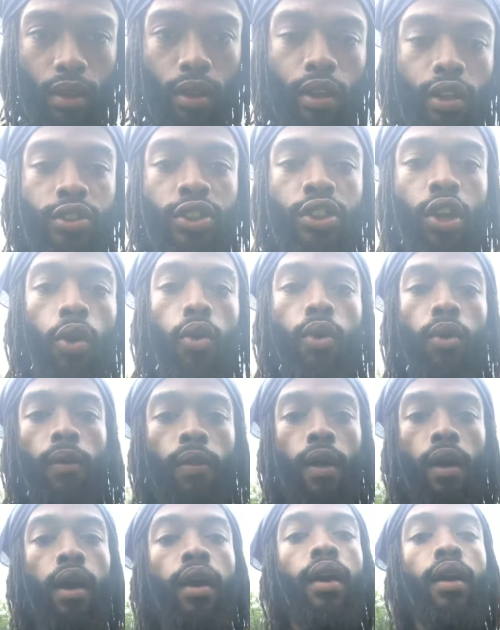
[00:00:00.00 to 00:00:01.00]
So
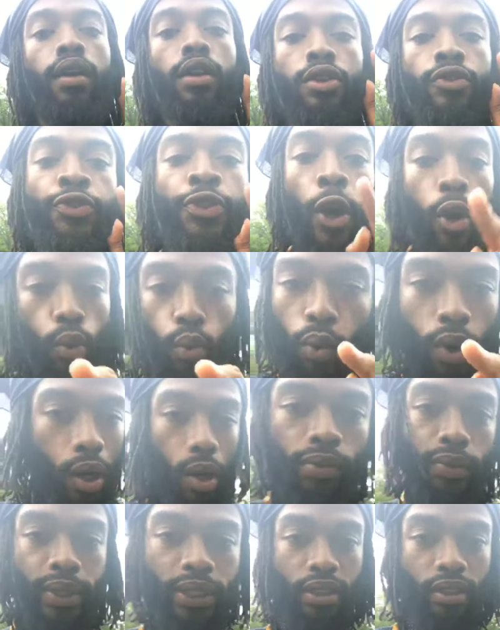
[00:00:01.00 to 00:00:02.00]
don't
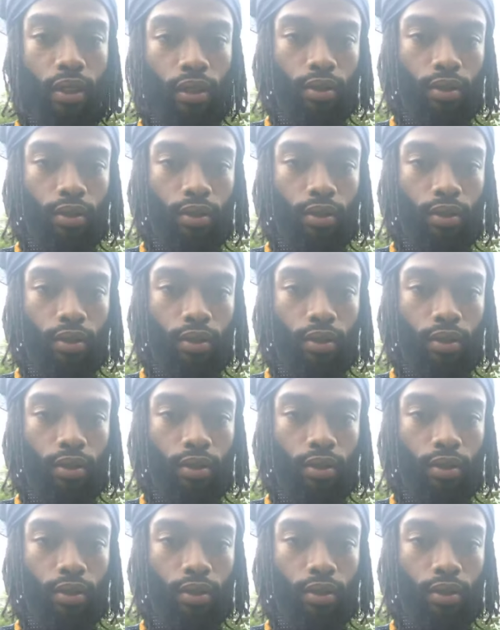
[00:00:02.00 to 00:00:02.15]
worry.